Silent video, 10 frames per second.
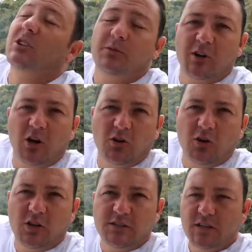going to be long
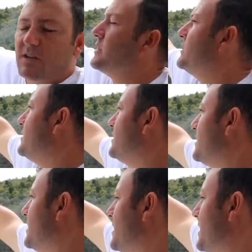lasting,
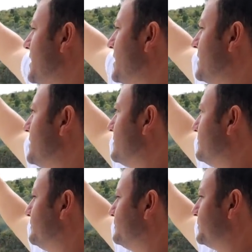and
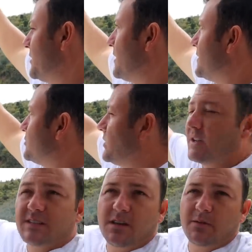yeah, that's all
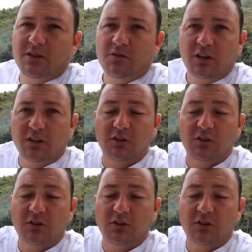I can say about the rig.